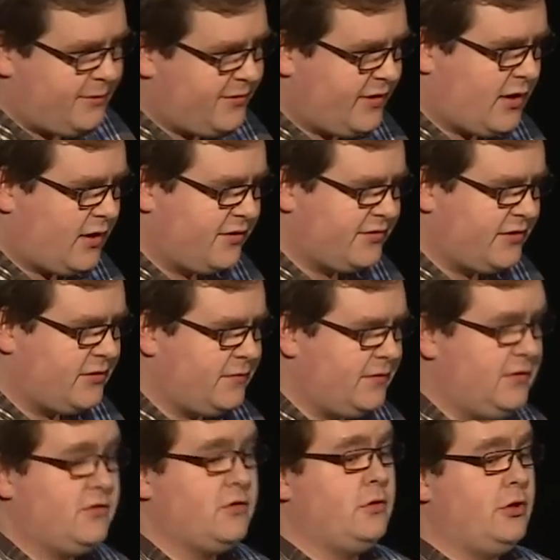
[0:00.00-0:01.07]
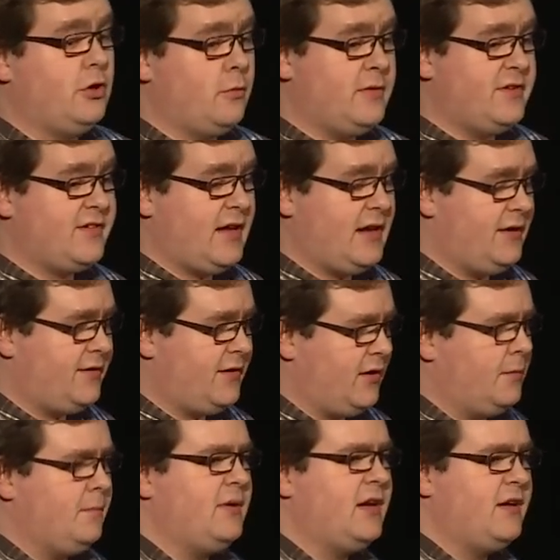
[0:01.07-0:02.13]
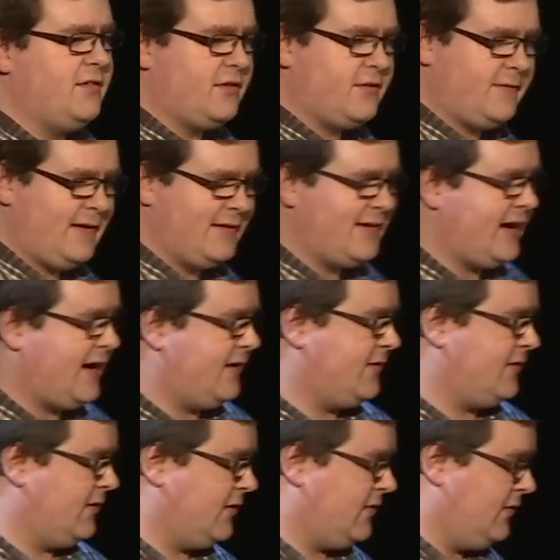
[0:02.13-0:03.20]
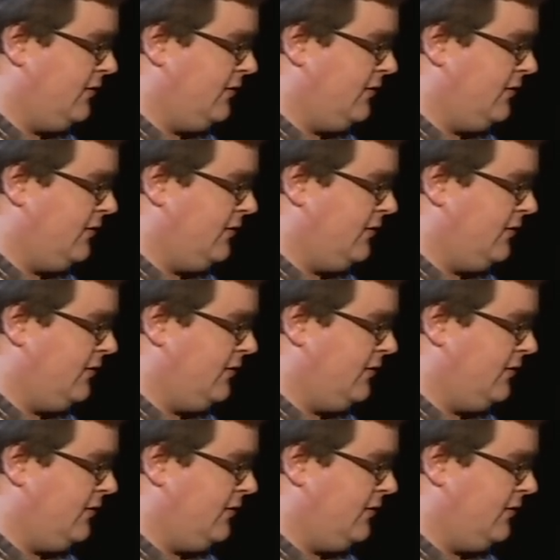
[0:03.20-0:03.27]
to the RSS feed so you don't miss anything because it's fantastic.